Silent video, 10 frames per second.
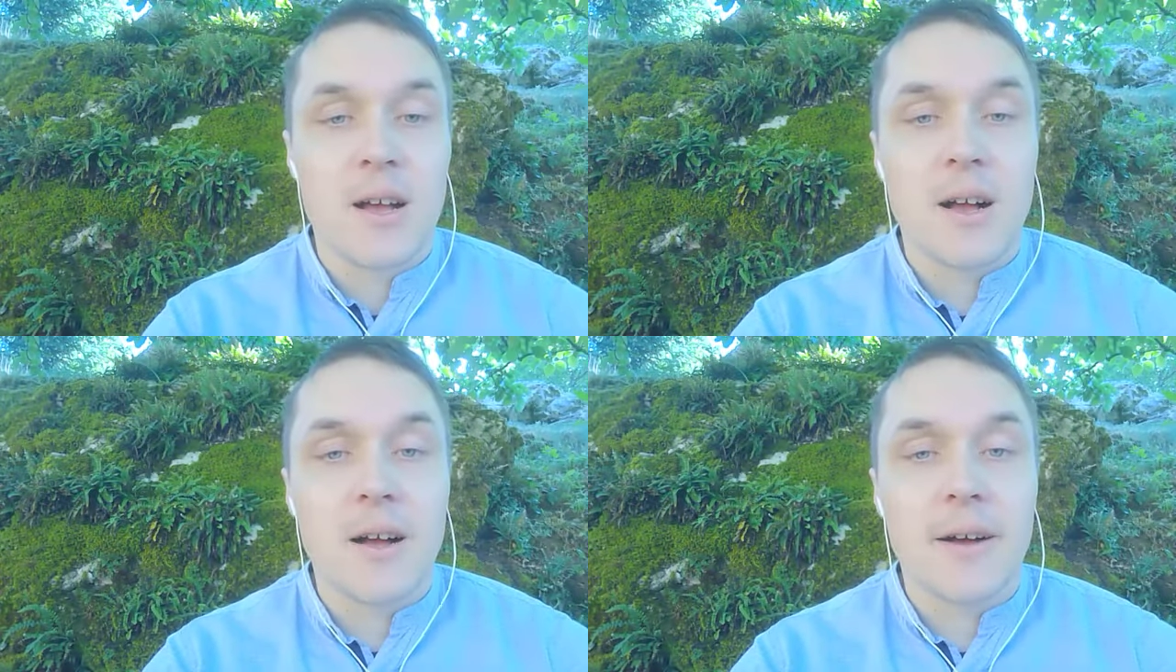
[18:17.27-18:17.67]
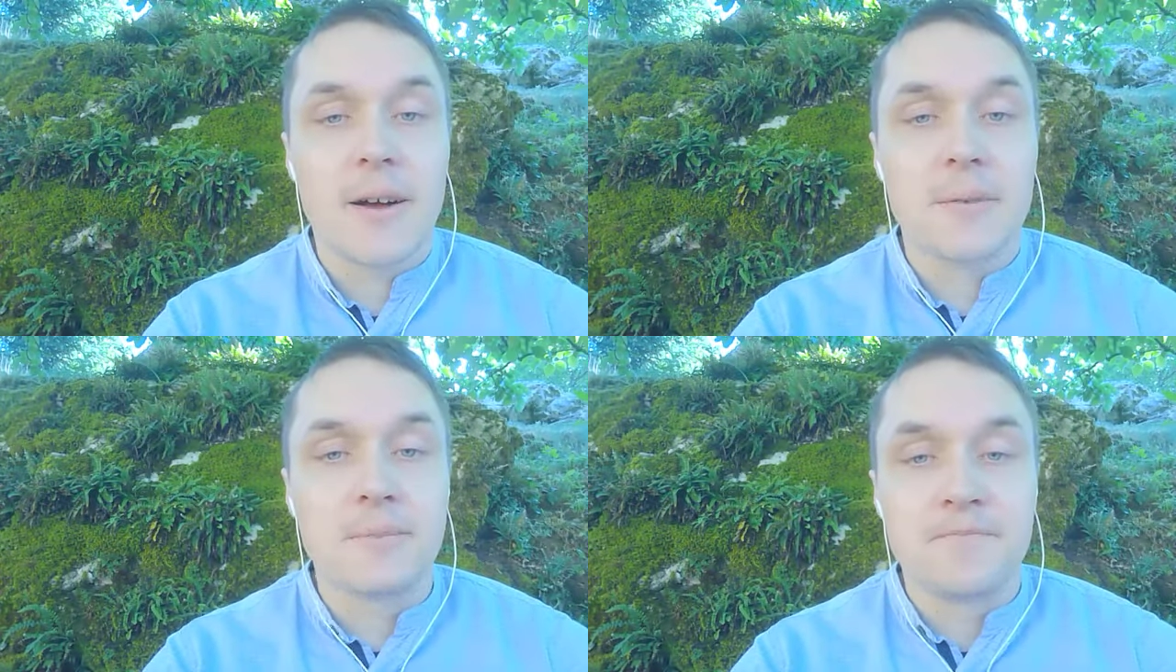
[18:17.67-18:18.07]

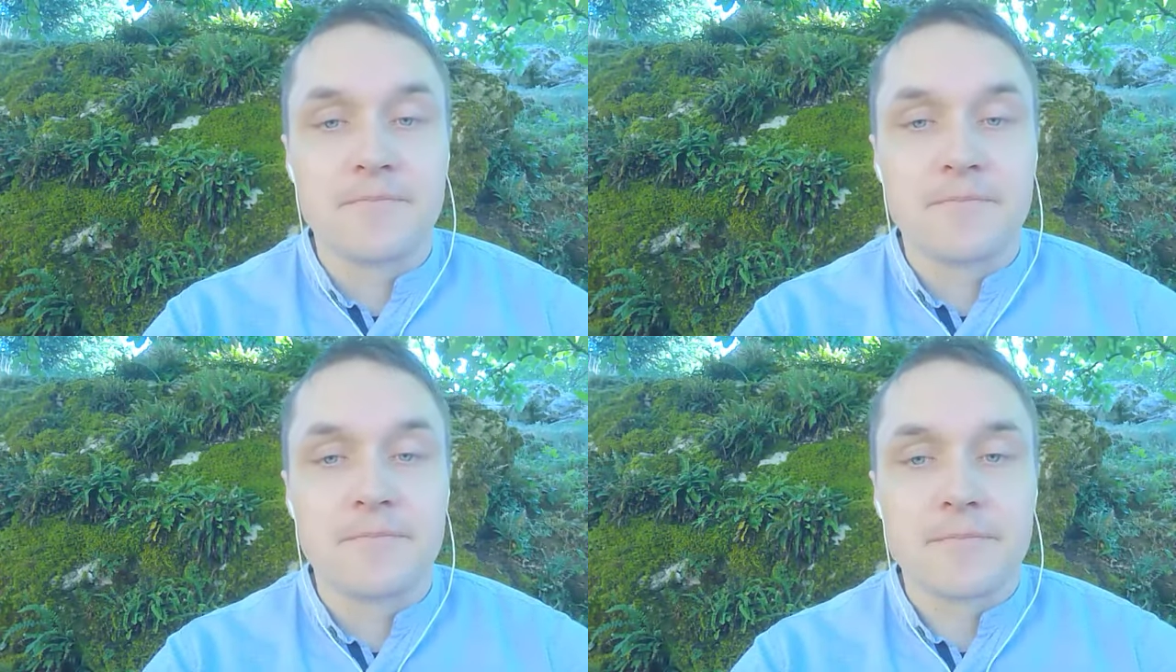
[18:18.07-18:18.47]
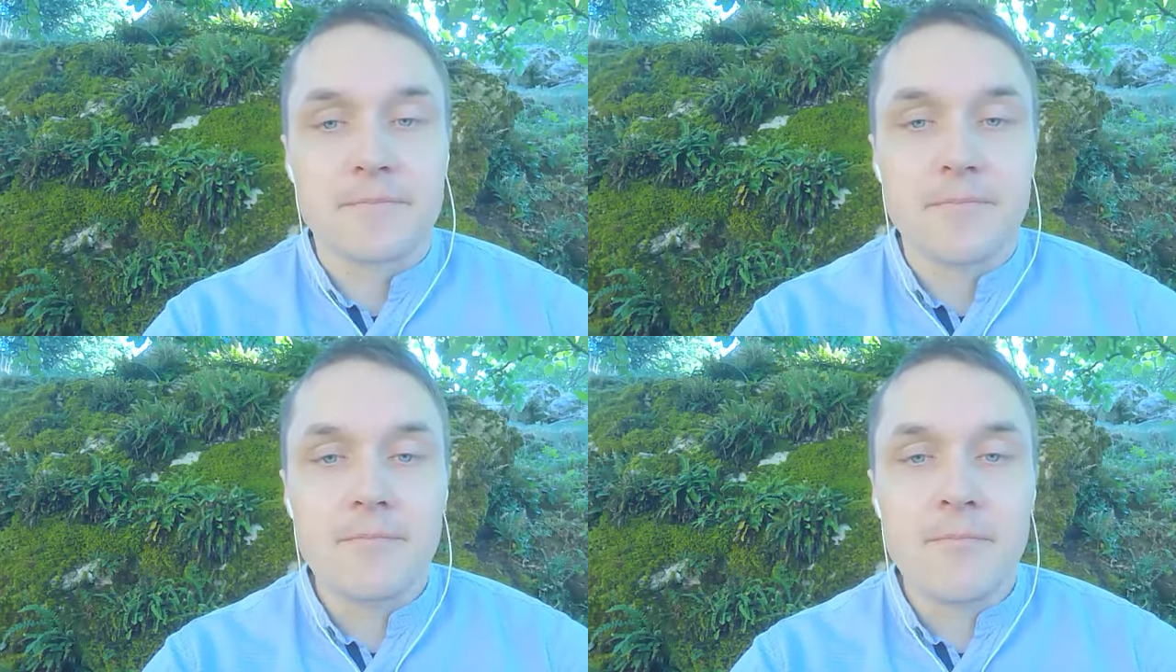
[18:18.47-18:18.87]

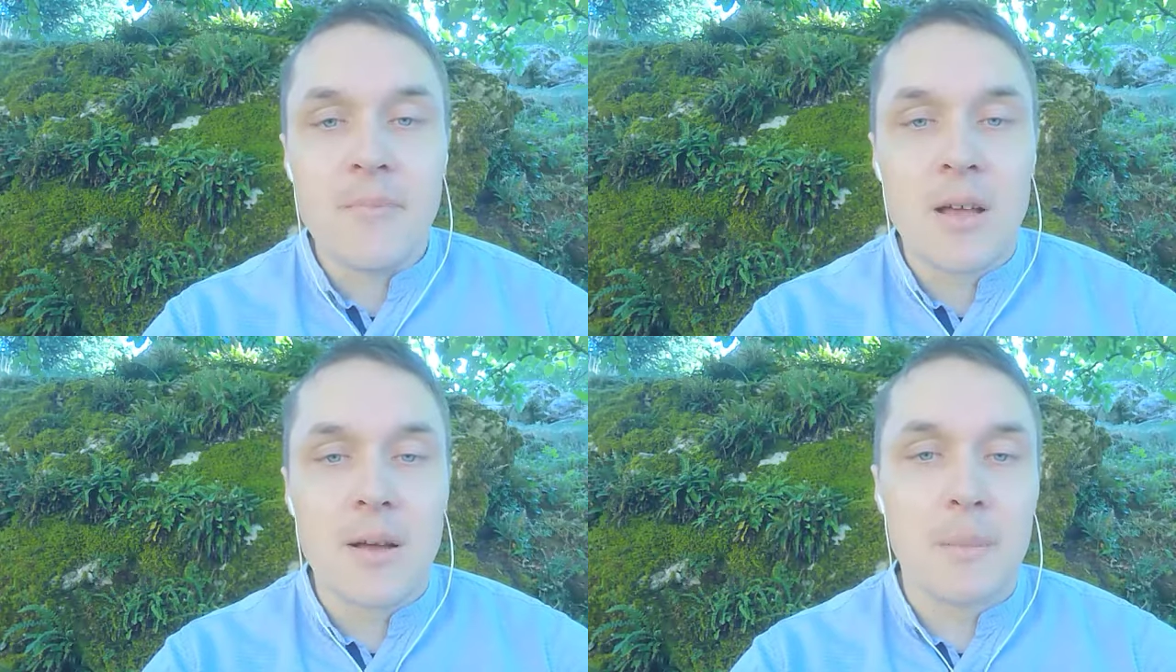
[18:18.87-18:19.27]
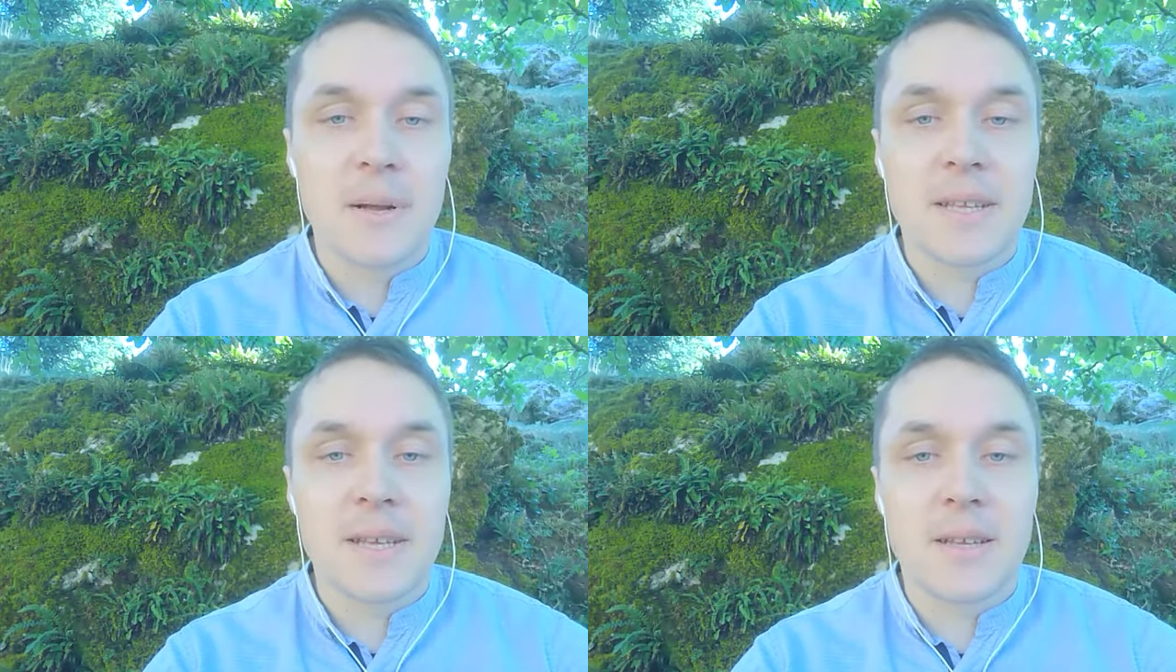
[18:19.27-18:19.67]

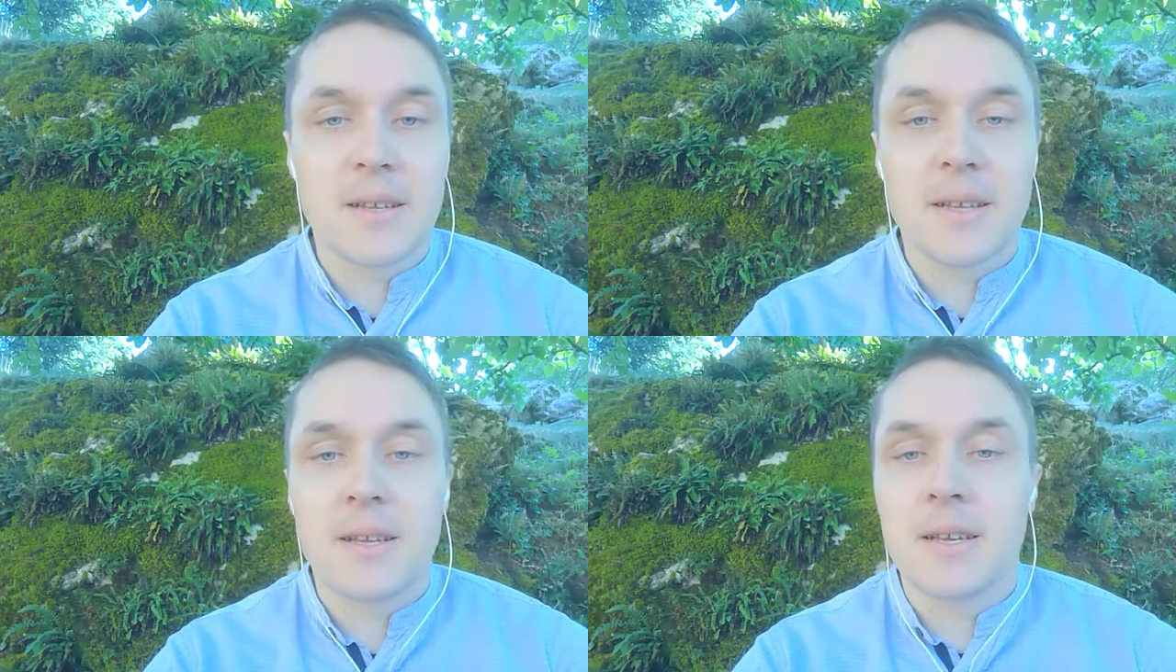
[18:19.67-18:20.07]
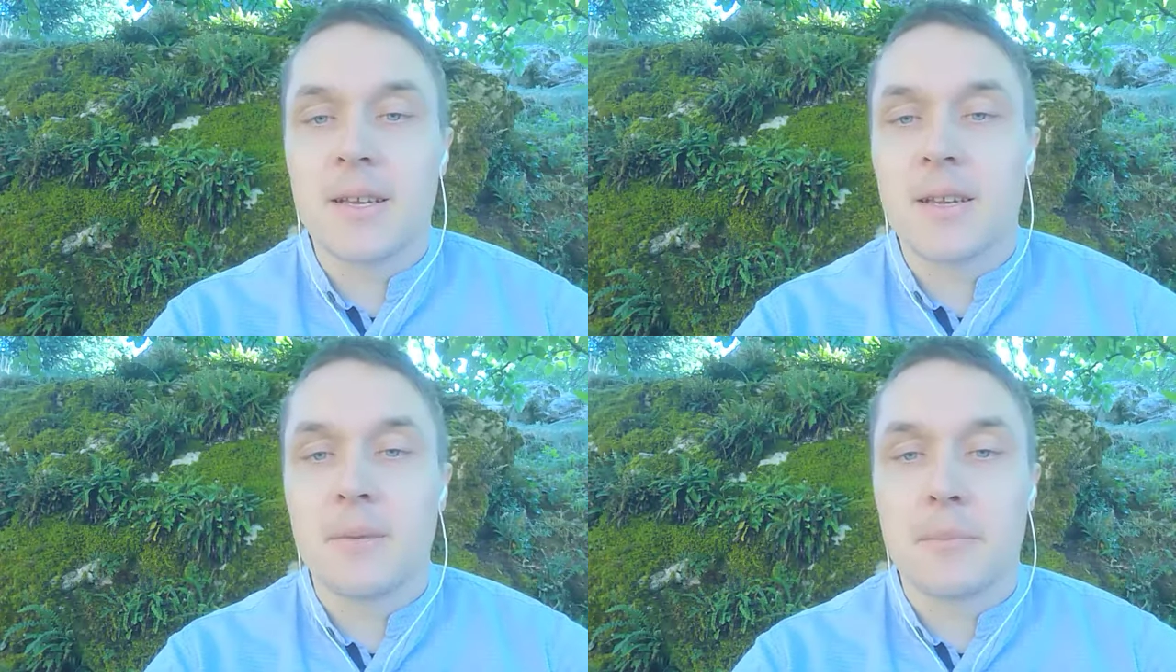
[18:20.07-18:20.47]
but
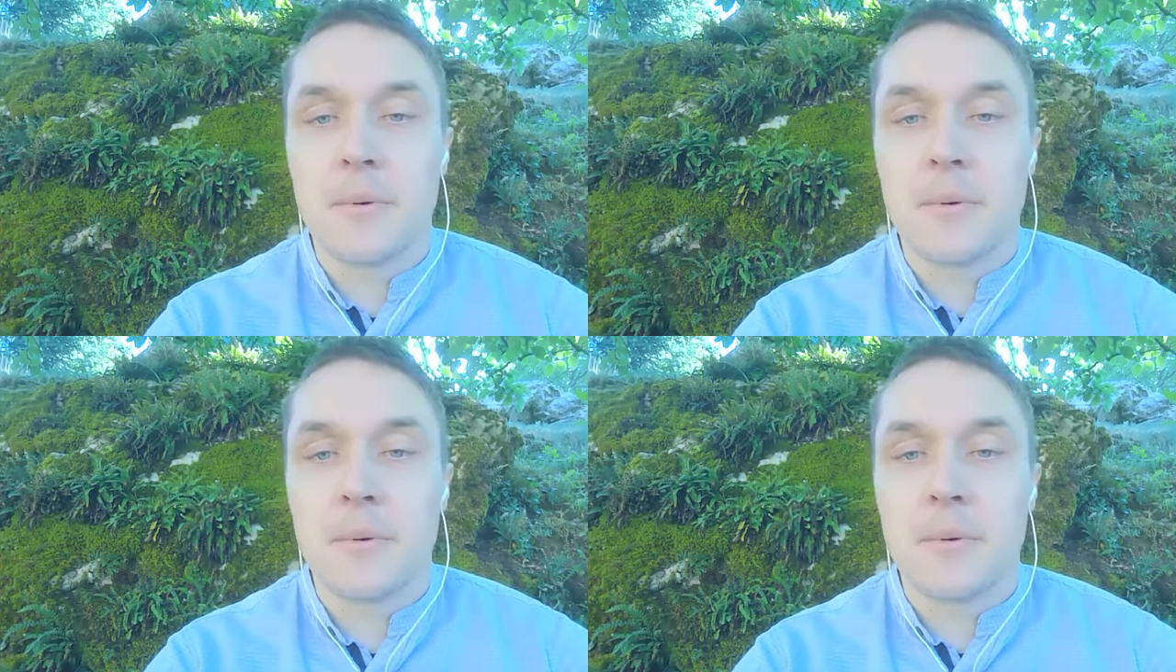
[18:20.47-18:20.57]
in